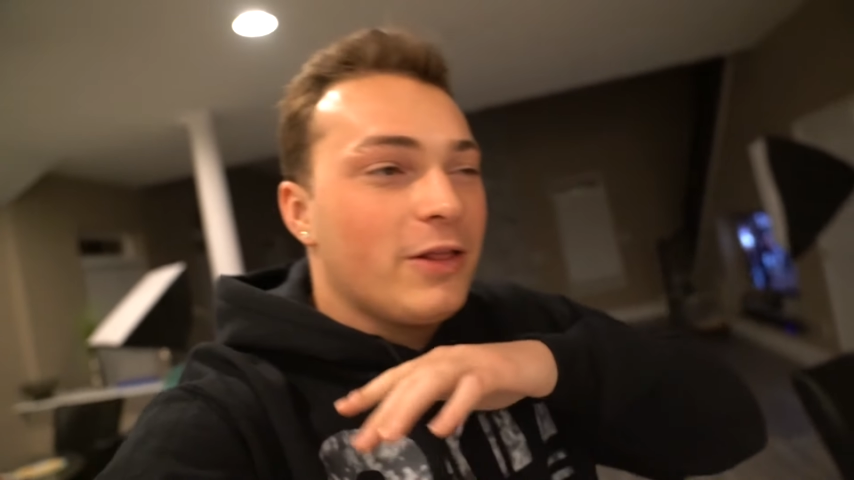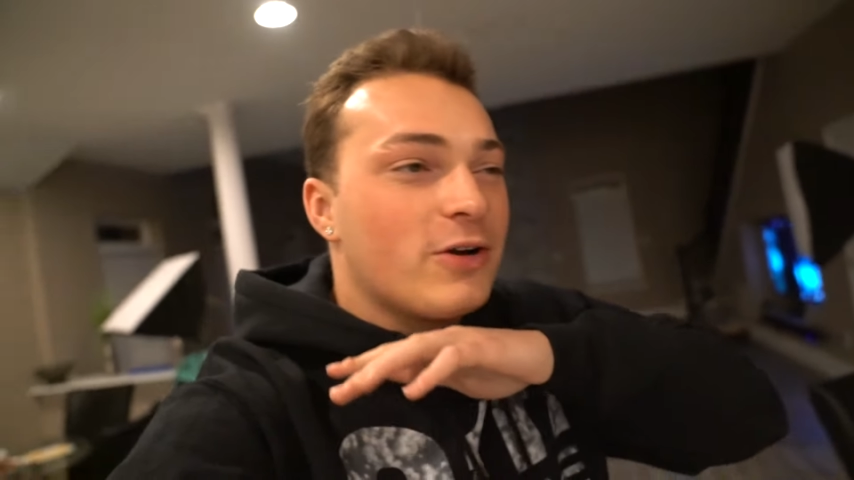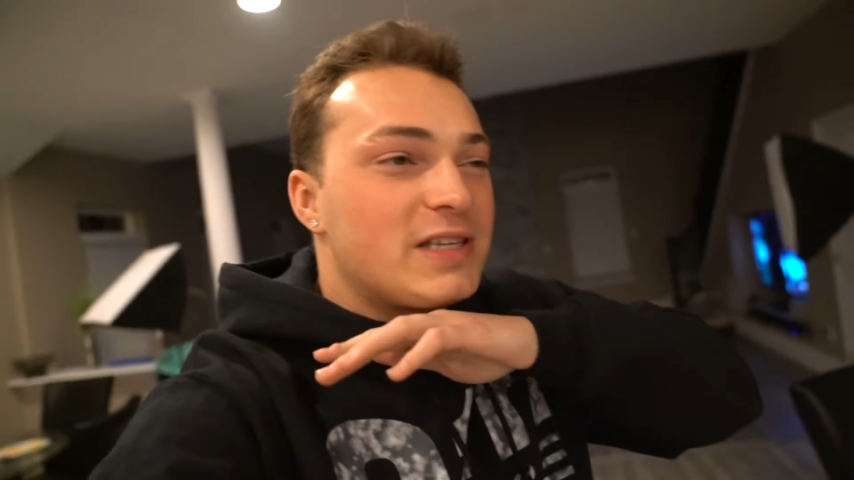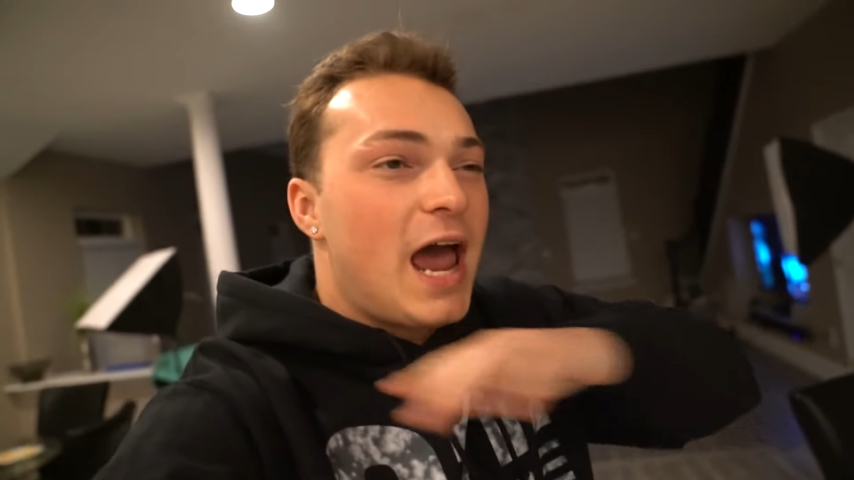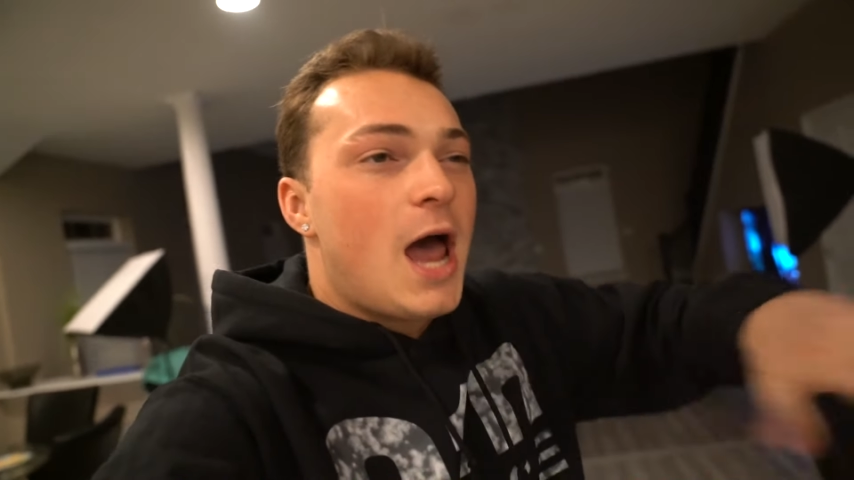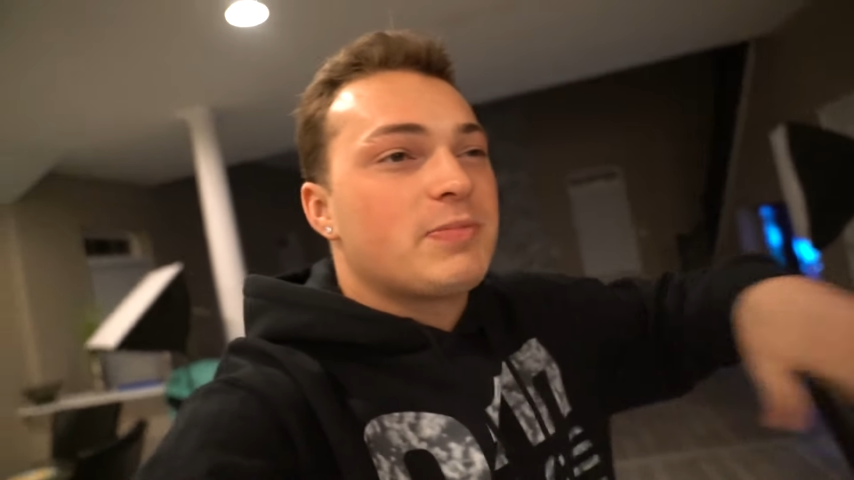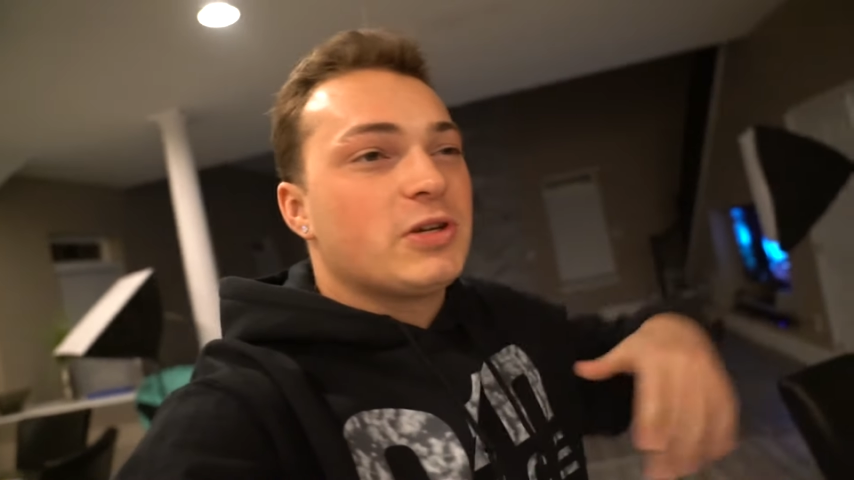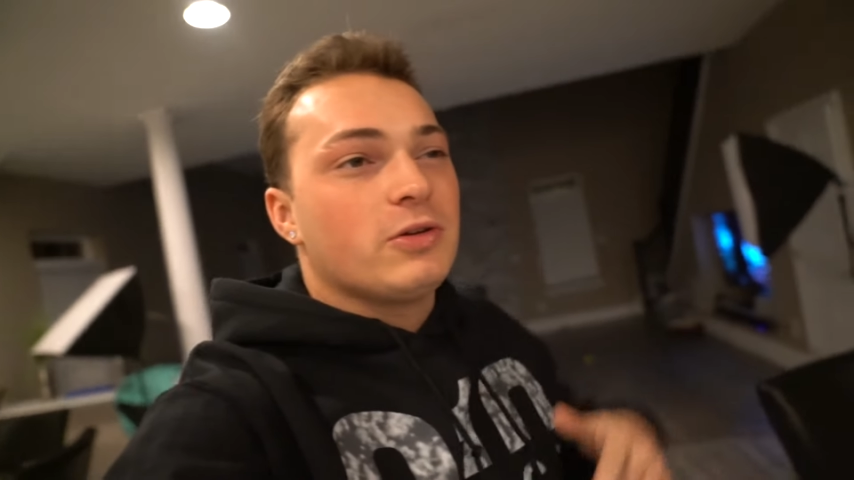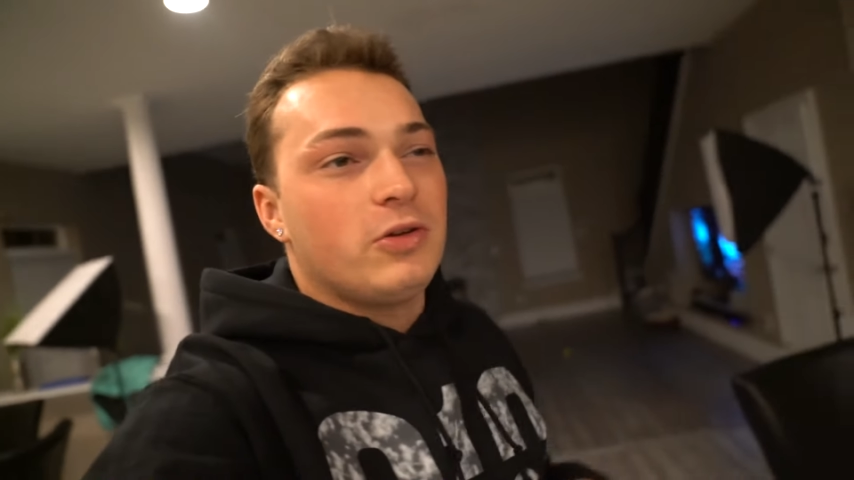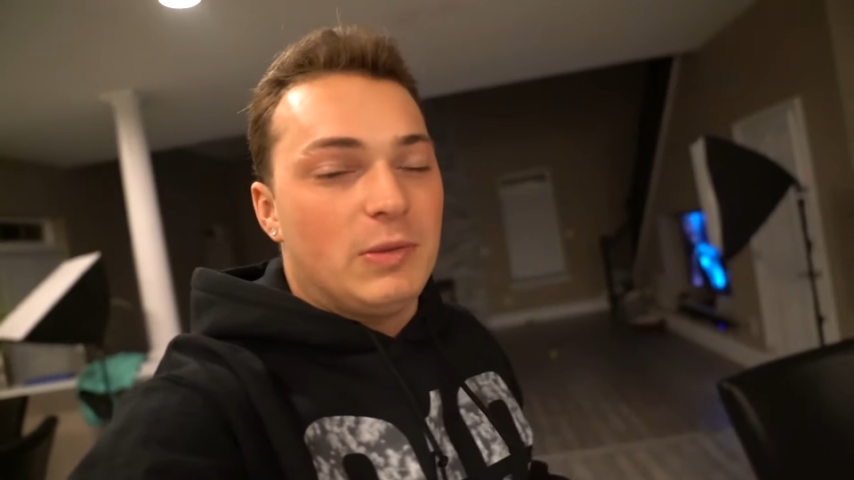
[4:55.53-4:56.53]
It looks
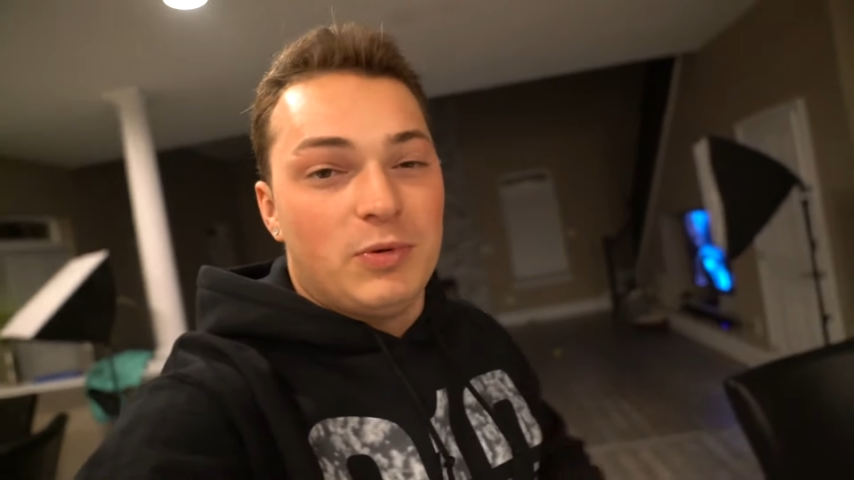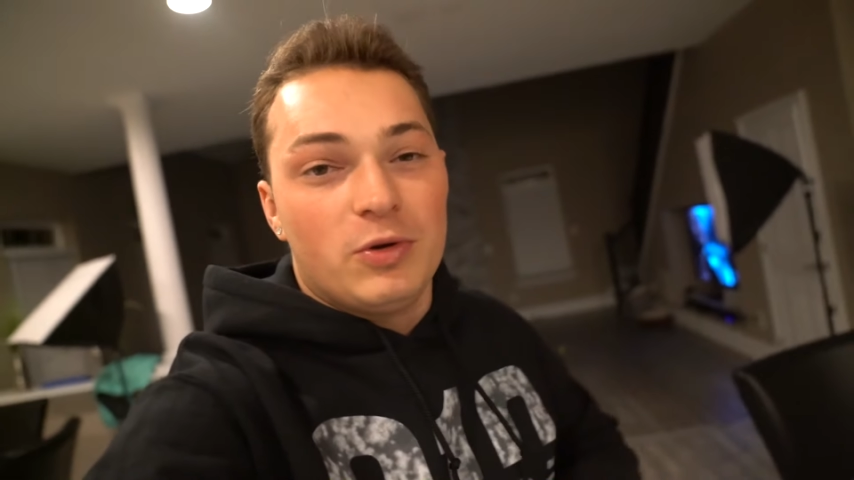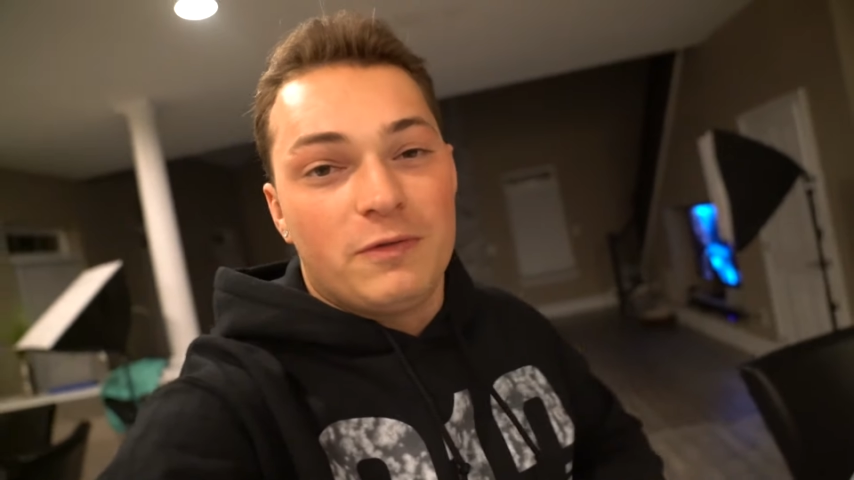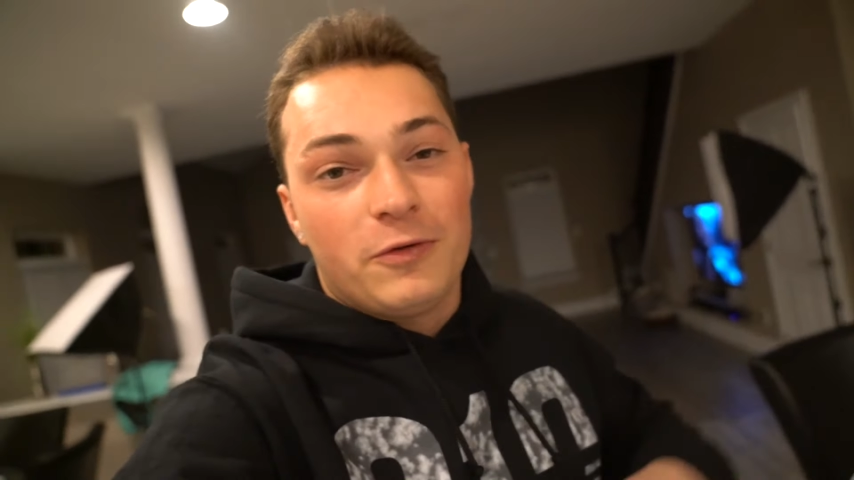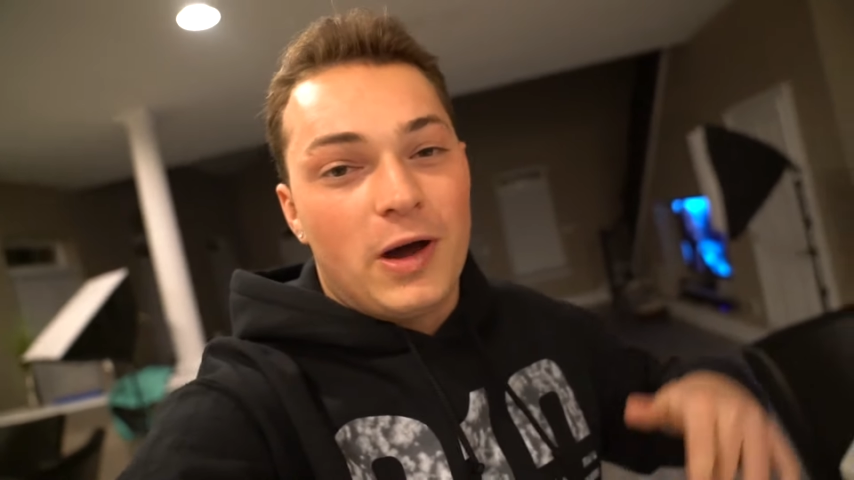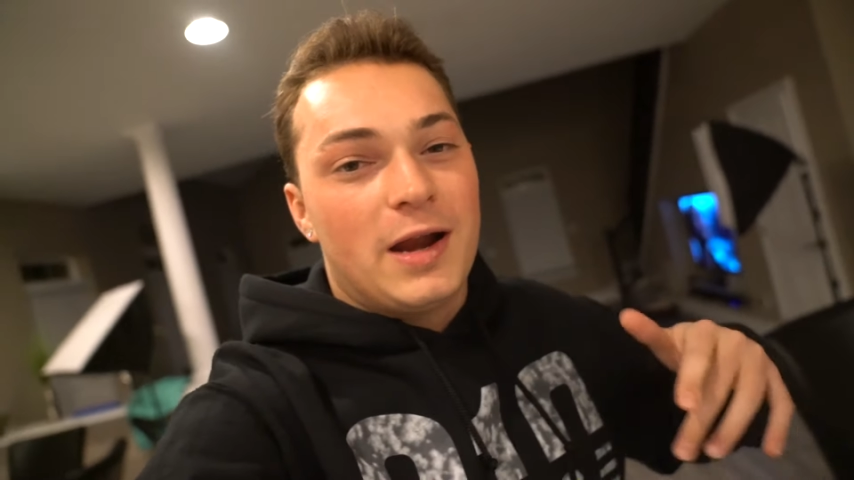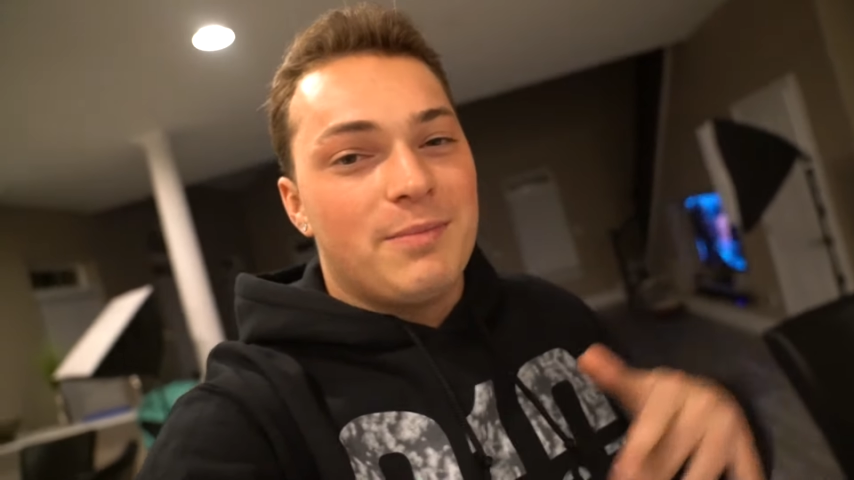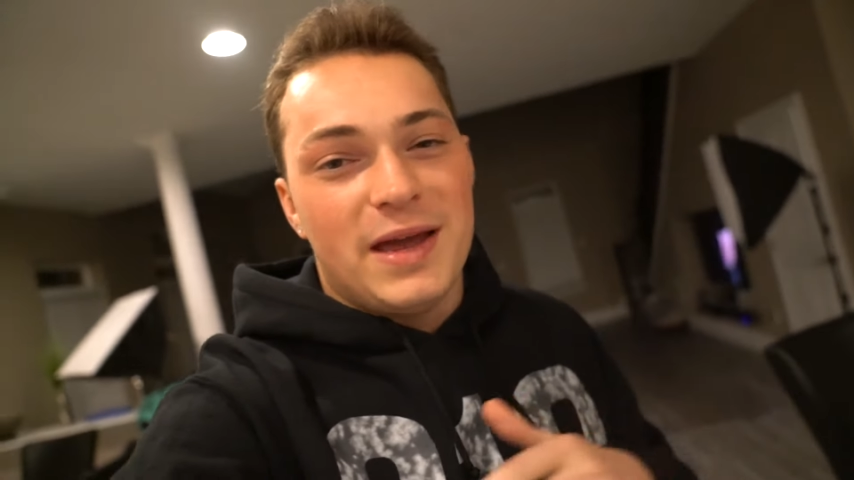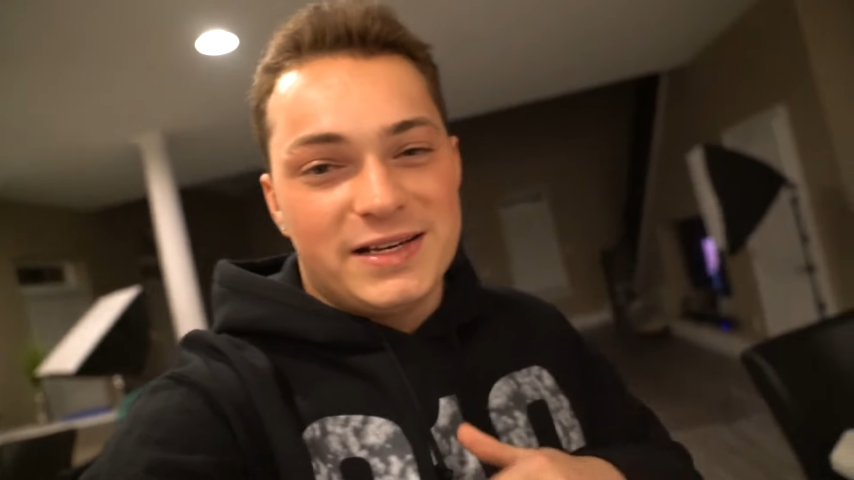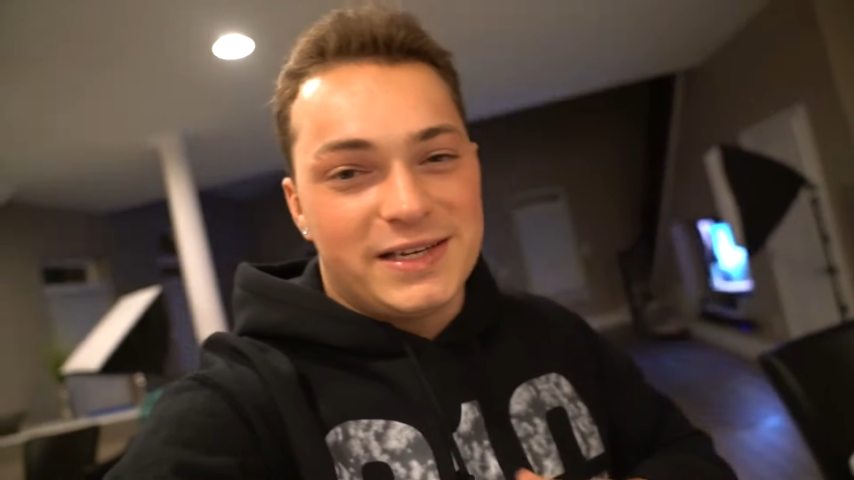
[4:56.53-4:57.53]
absolutely beautiful and
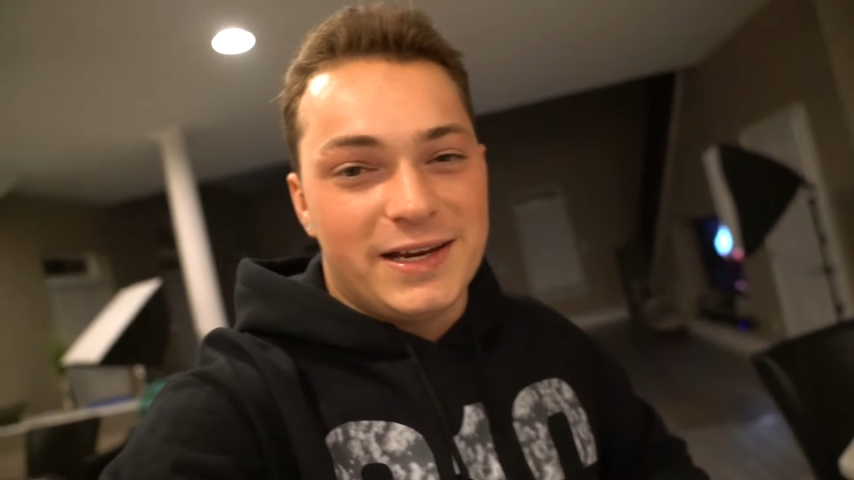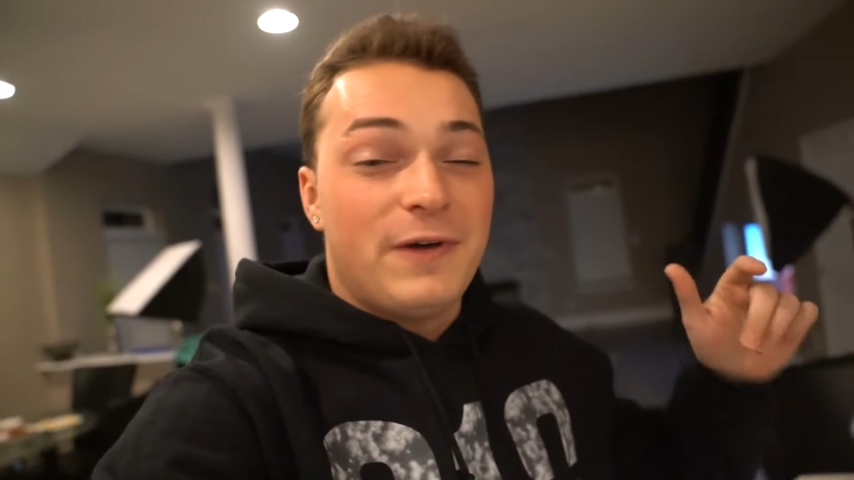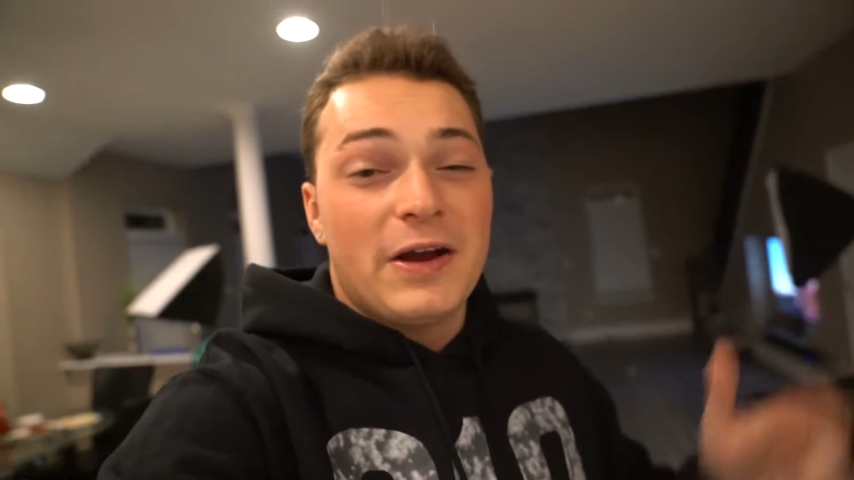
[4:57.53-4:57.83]
amazing.